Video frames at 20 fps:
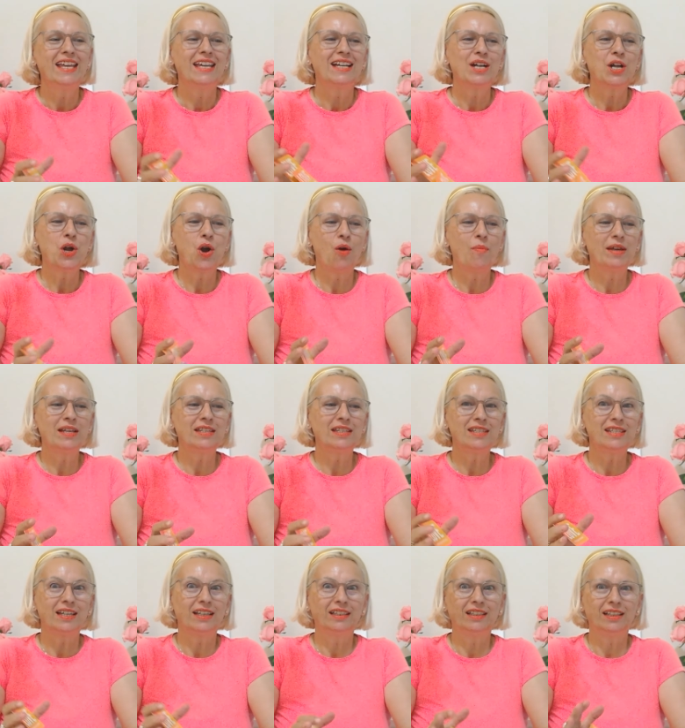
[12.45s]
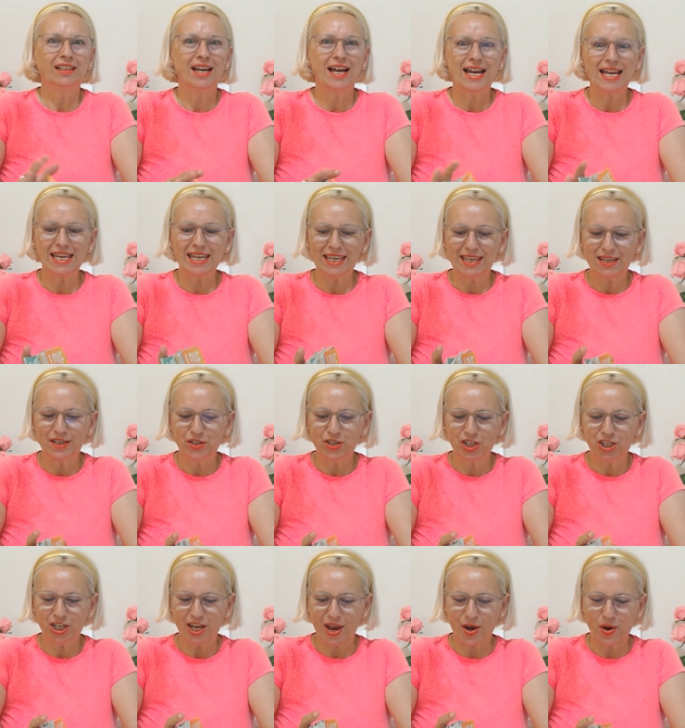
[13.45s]
Comment, like,
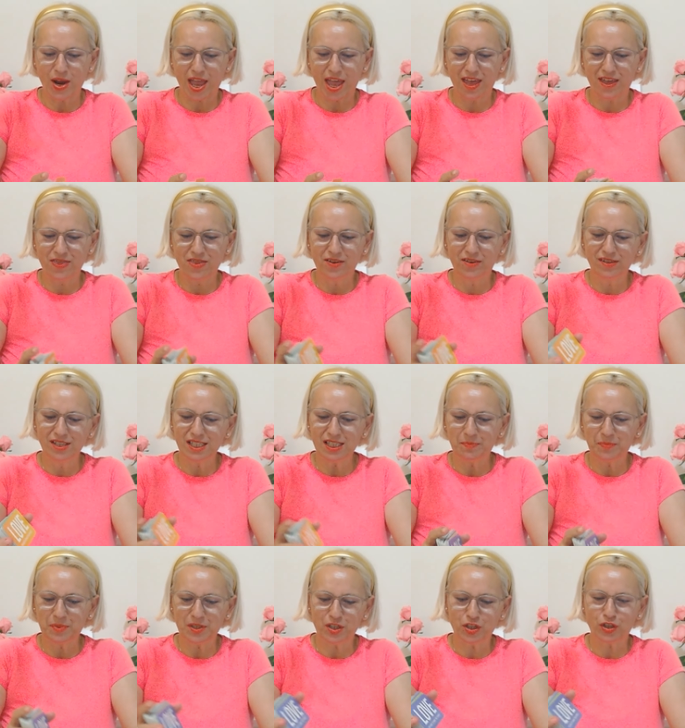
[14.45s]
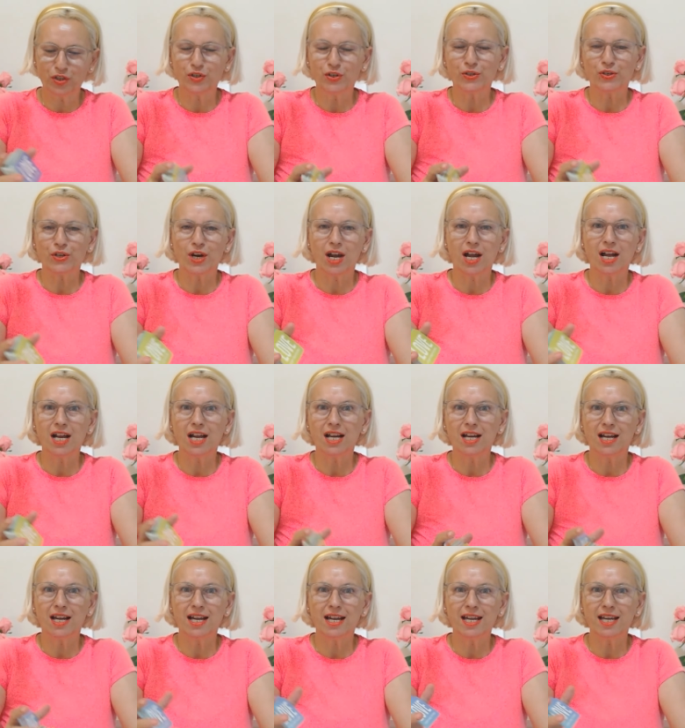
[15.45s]
share and do
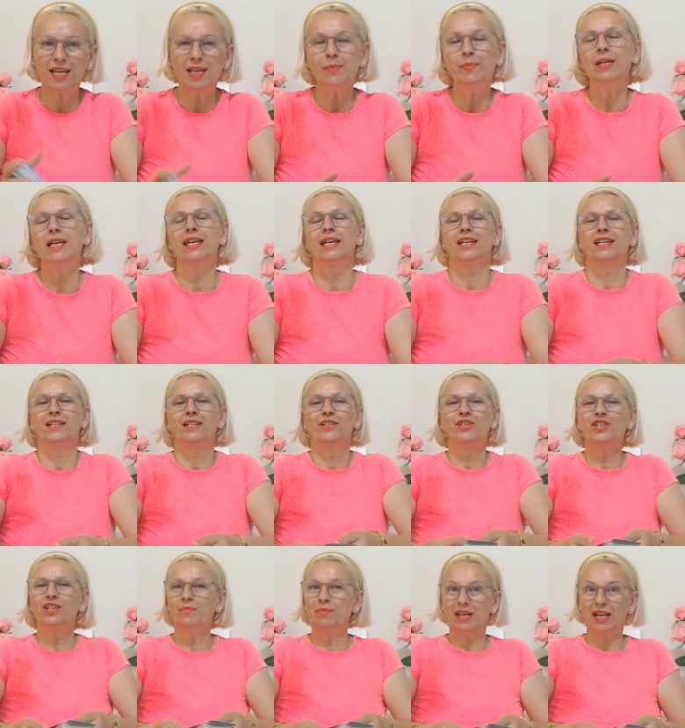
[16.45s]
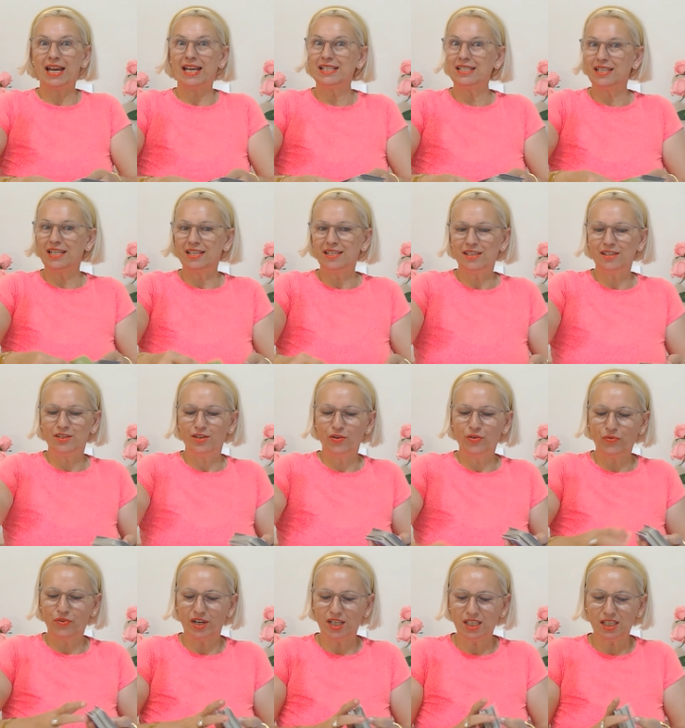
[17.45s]
subscribe. Gemini's, this is your
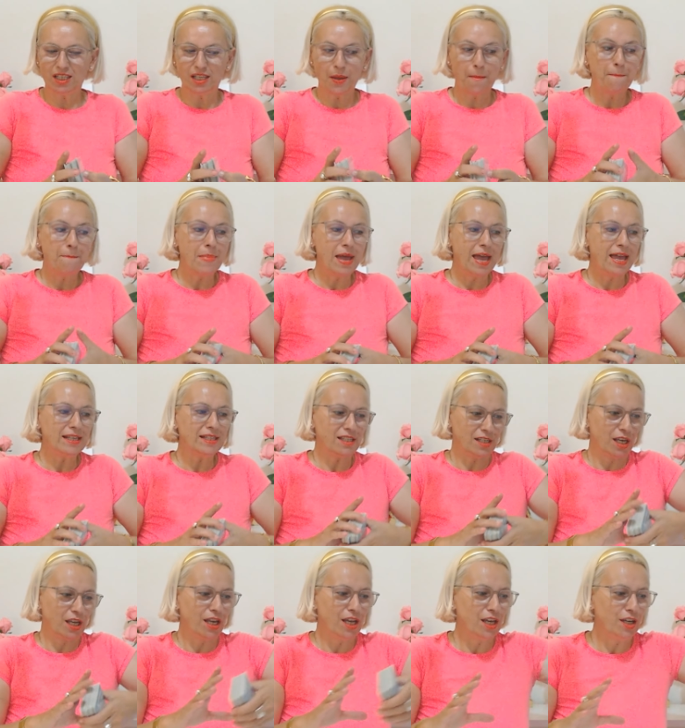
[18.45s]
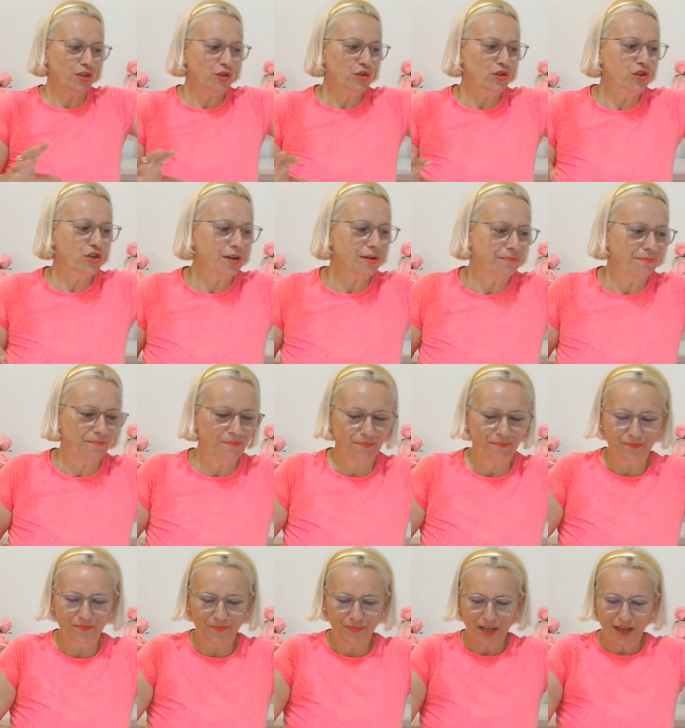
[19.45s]
first message. Jo,
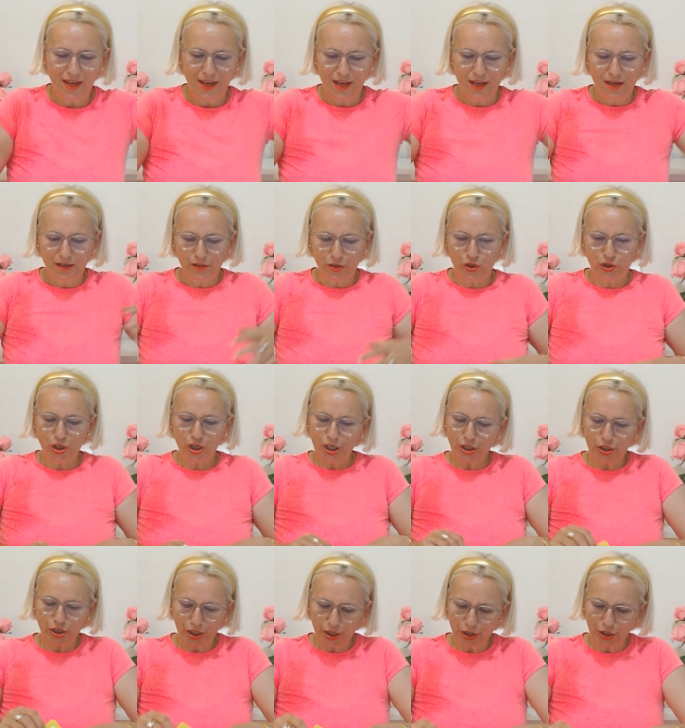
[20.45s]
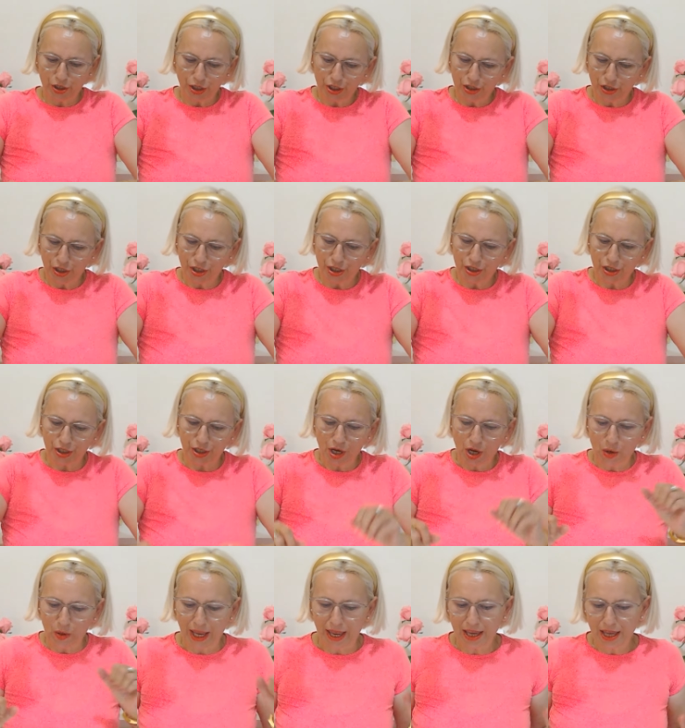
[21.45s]
jo, jo, jo, jo.
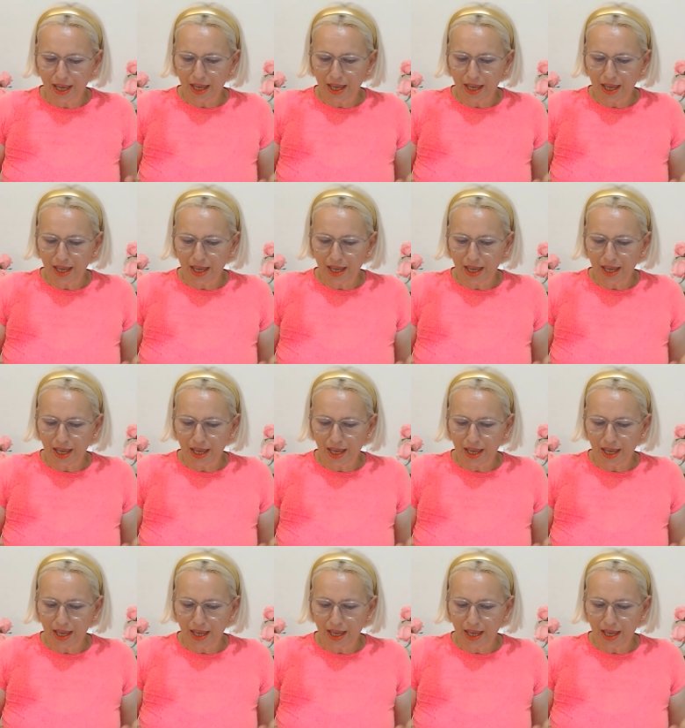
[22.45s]
Okay.